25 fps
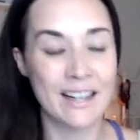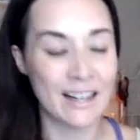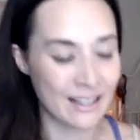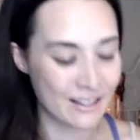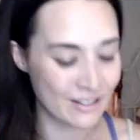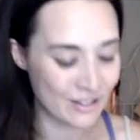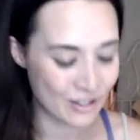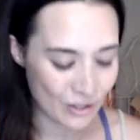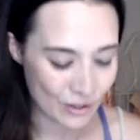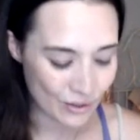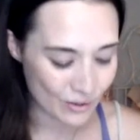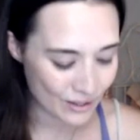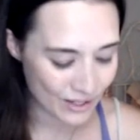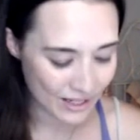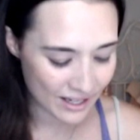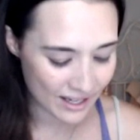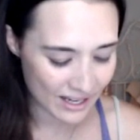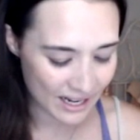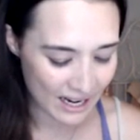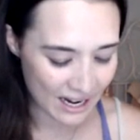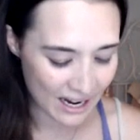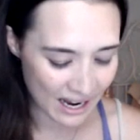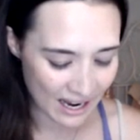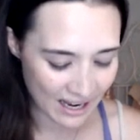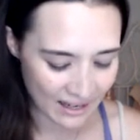
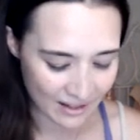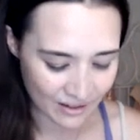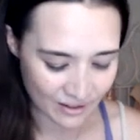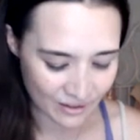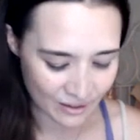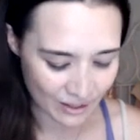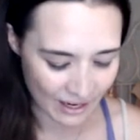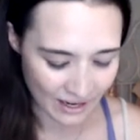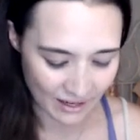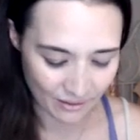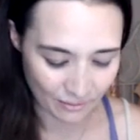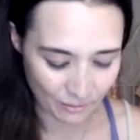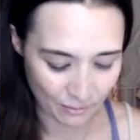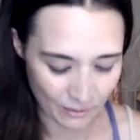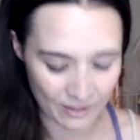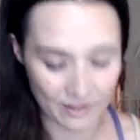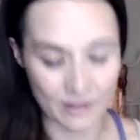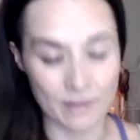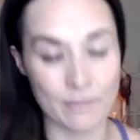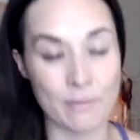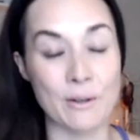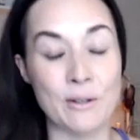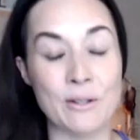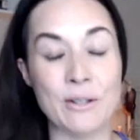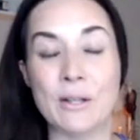Susan is like one of the
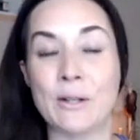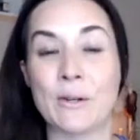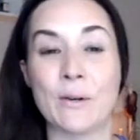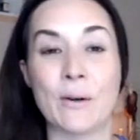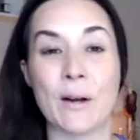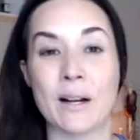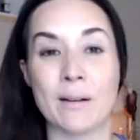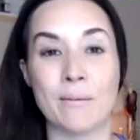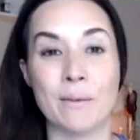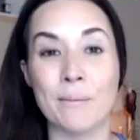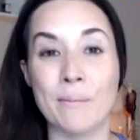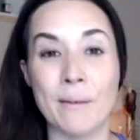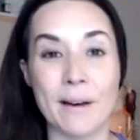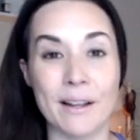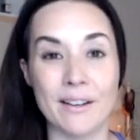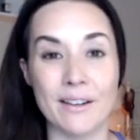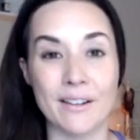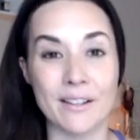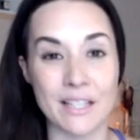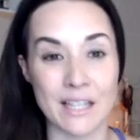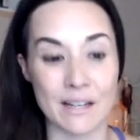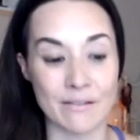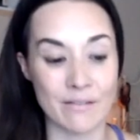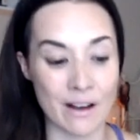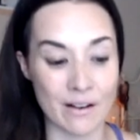most incredible
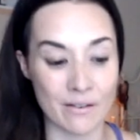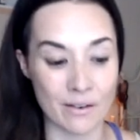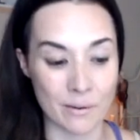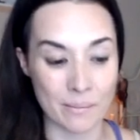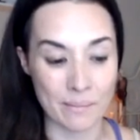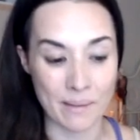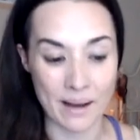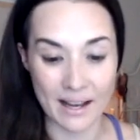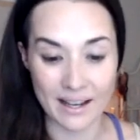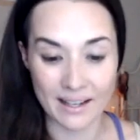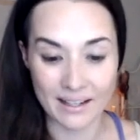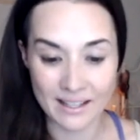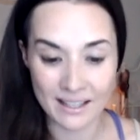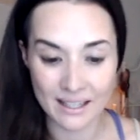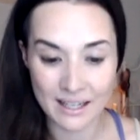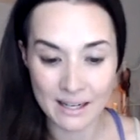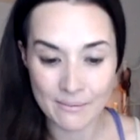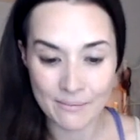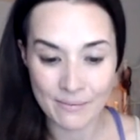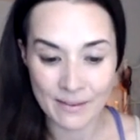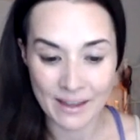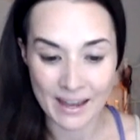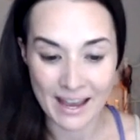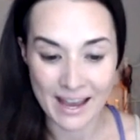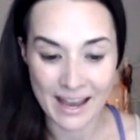mothers I've ever met.
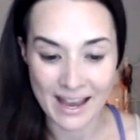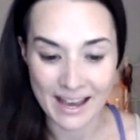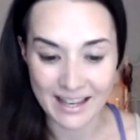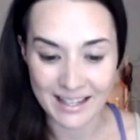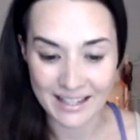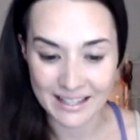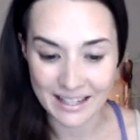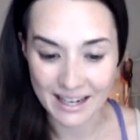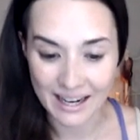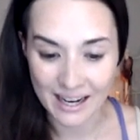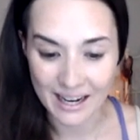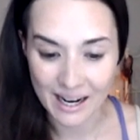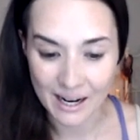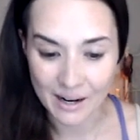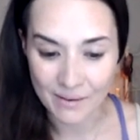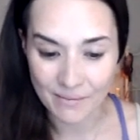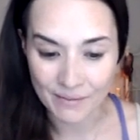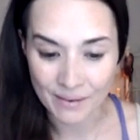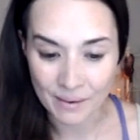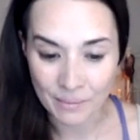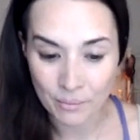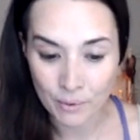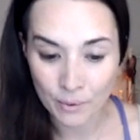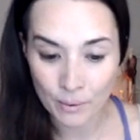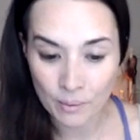And um,
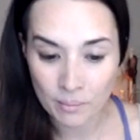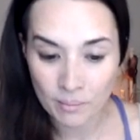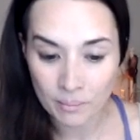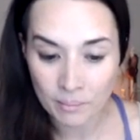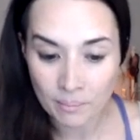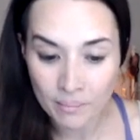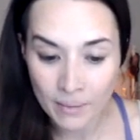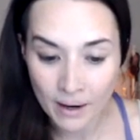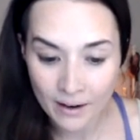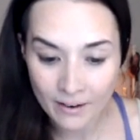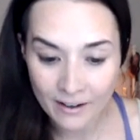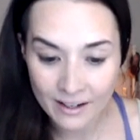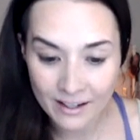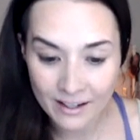Mario